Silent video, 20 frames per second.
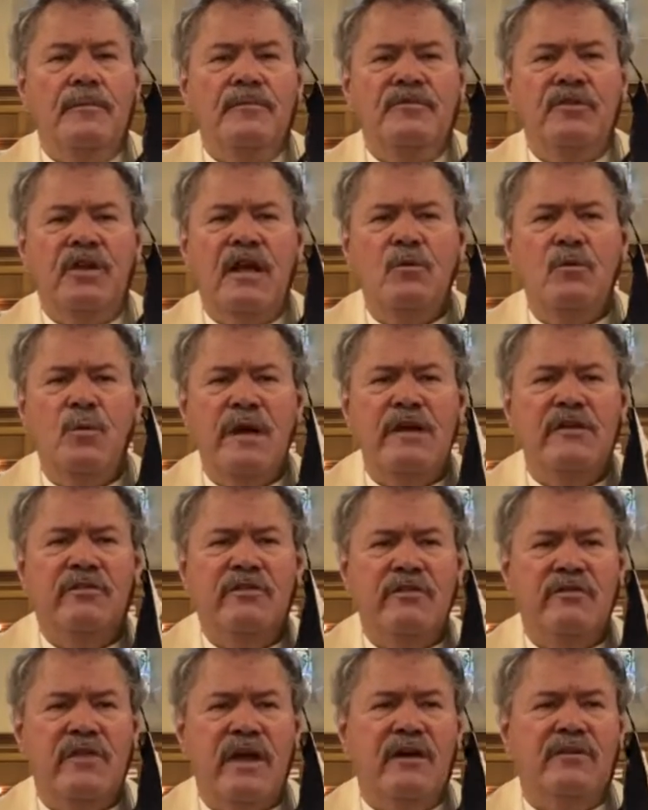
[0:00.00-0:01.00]
10 weeks
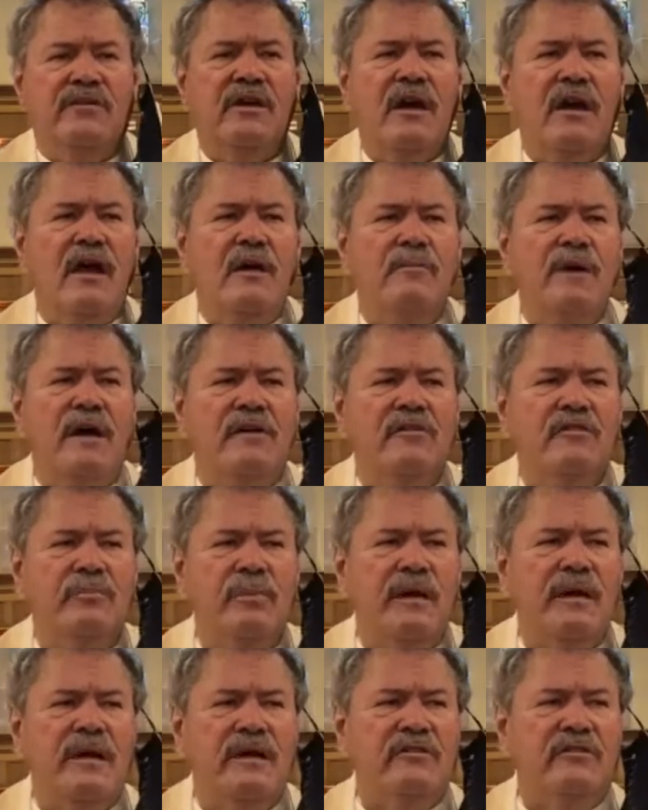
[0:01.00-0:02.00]
of that time I
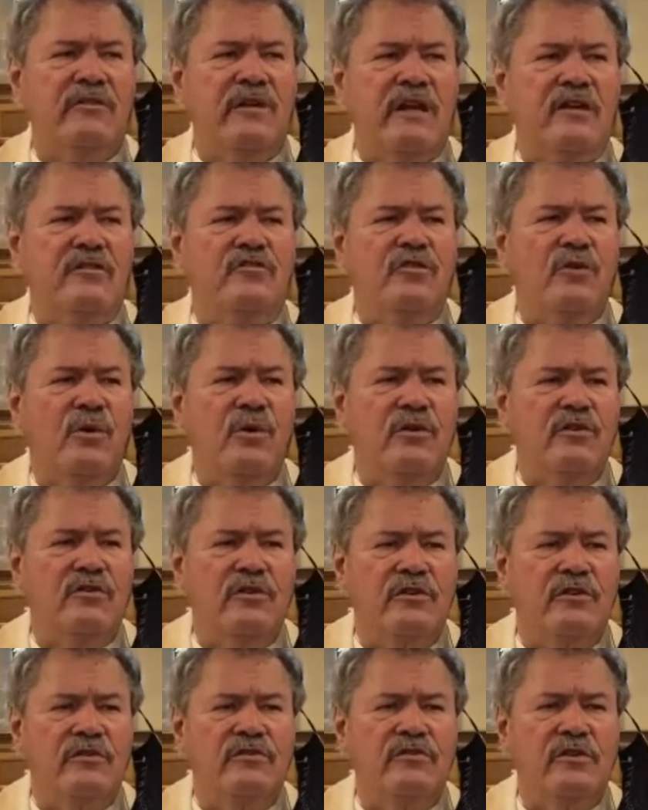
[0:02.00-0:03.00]
spent at St.
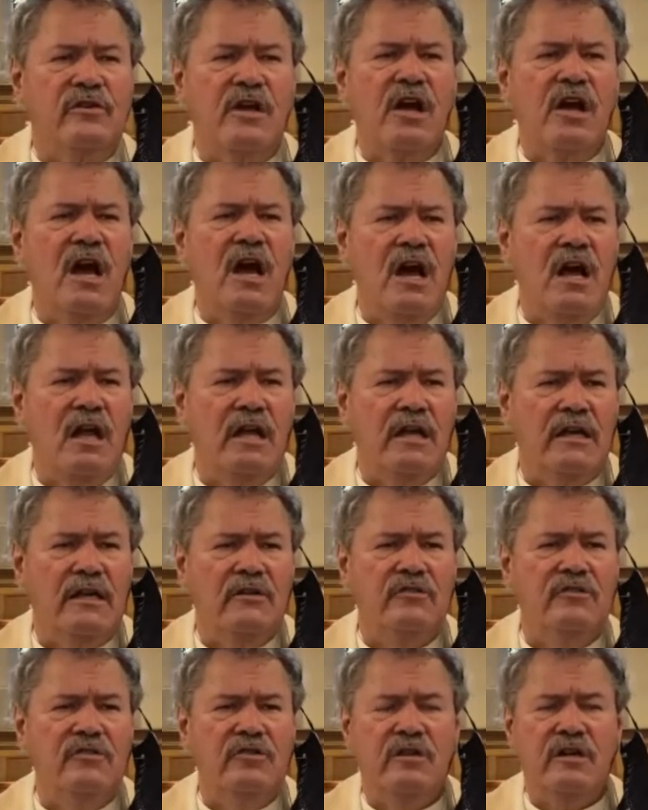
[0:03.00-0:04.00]
George's
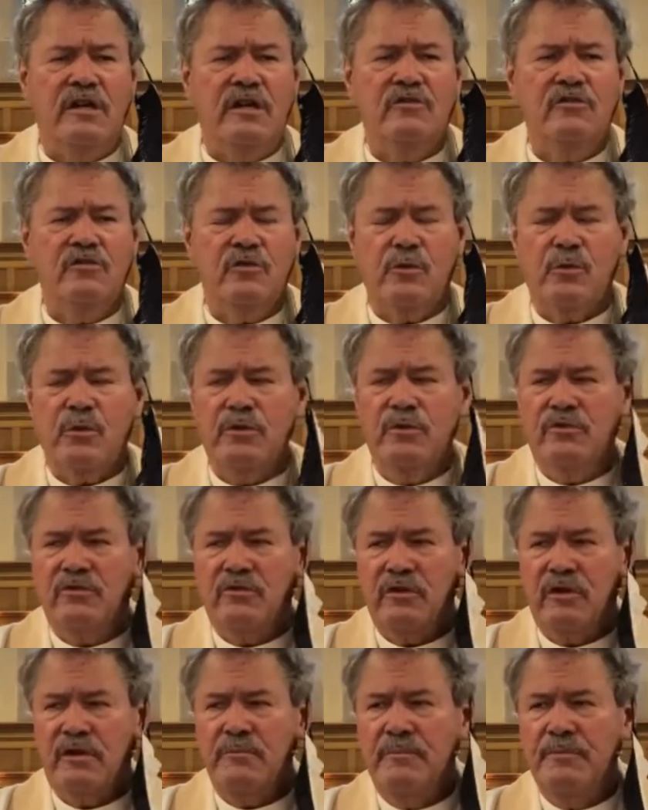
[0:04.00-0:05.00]
College in
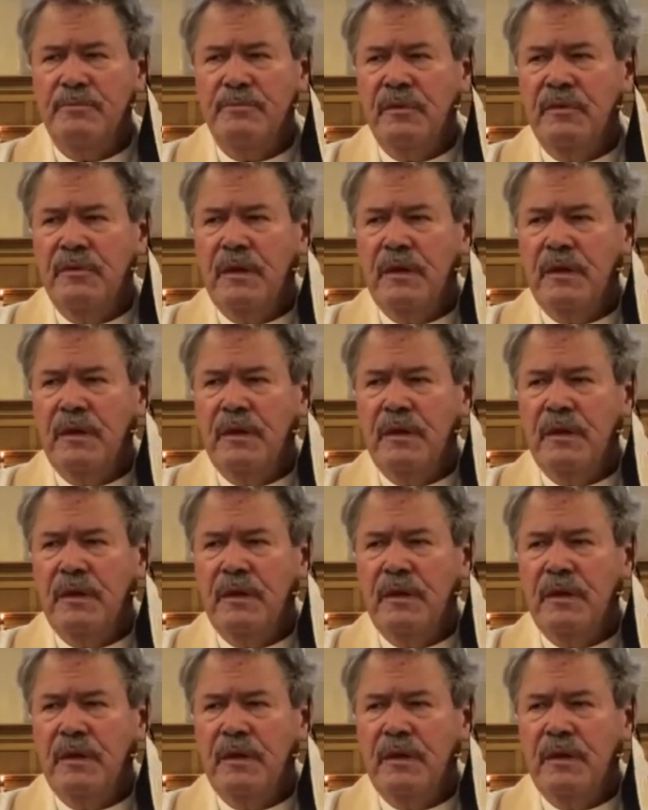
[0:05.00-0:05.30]
Jerusalem.